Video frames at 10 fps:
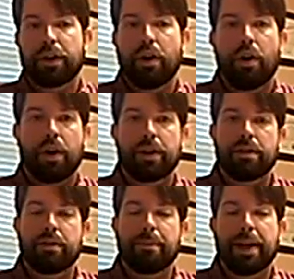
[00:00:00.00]
for
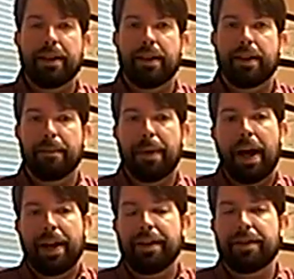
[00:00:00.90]
cause, meaning that they're
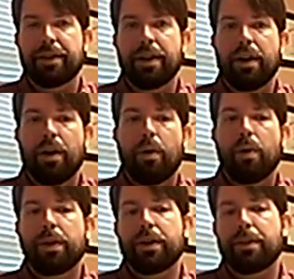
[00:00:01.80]
biased,
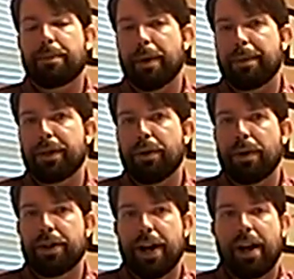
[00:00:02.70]
or there's
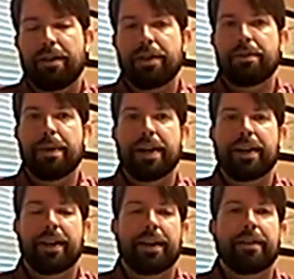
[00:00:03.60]
preemptory challenge,
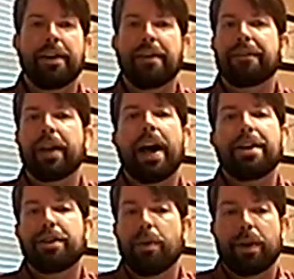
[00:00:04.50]
meaning that
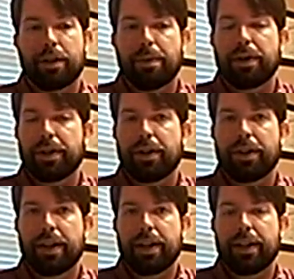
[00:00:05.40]
I just don't want this person
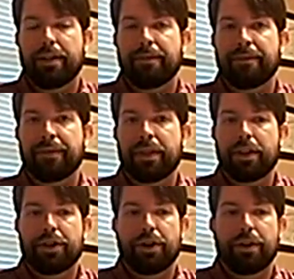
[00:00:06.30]
on
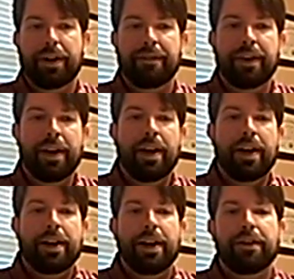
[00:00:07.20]
the jury.
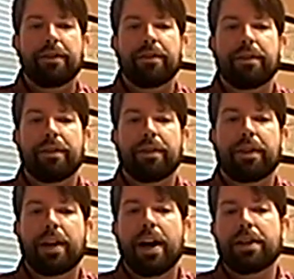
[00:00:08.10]
Now,
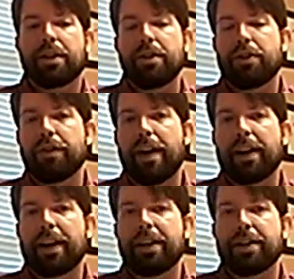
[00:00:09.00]
constitutional
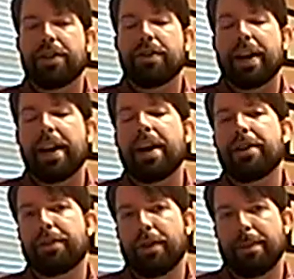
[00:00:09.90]
violations, you cannot
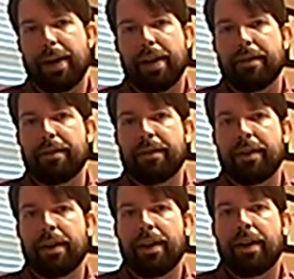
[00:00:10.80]
discriminate
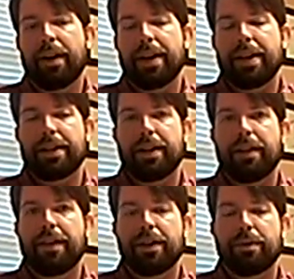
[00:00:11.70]
against
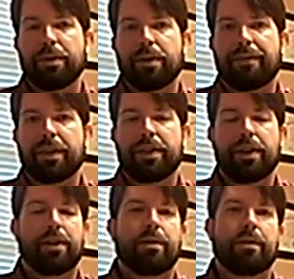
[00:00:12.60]
individuals.
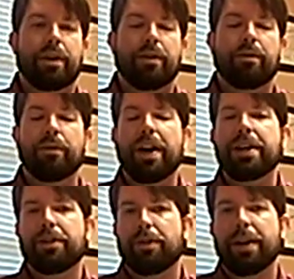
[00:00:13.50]
So,
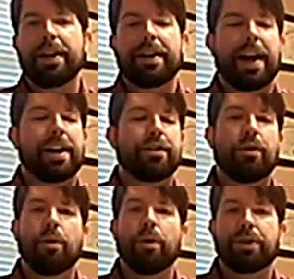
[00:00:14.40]
race, creed,
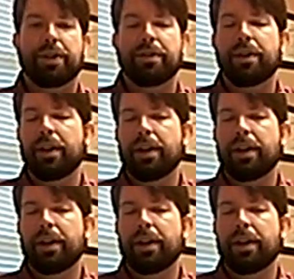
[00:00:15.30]
national origin,